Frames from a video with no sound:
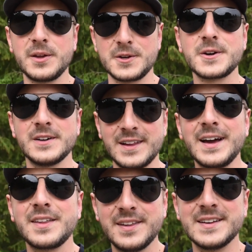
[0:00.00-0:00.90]
think you're gonna
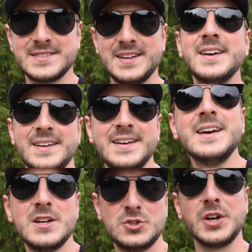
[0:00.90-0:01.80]
like this.
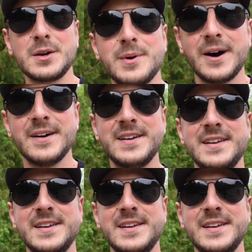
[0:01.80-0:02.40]
Check them out.